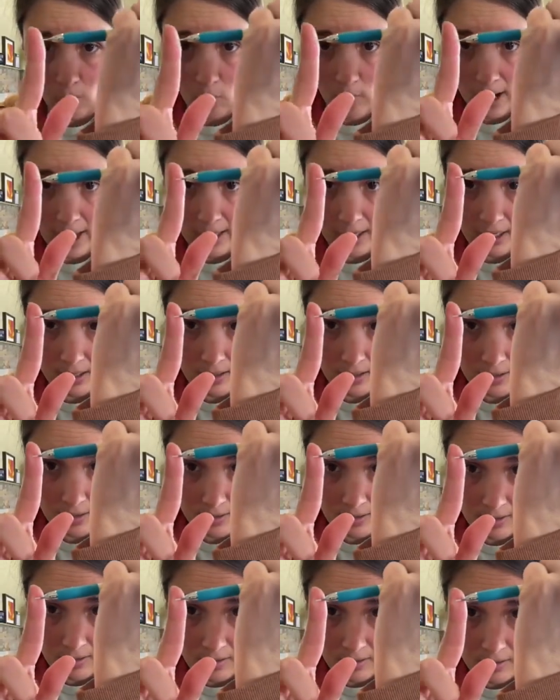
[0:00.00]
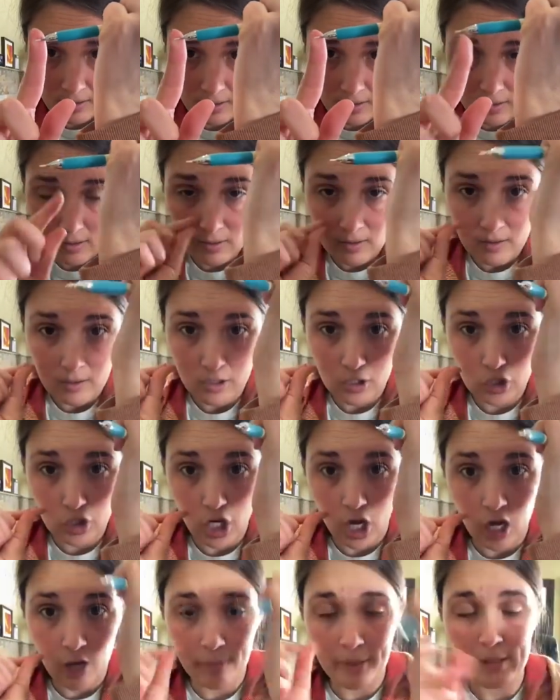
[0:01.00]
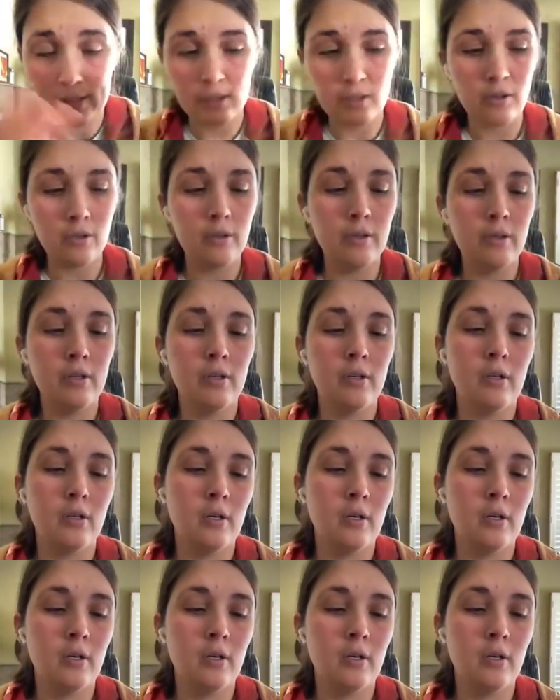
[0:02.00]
white chalk pencil.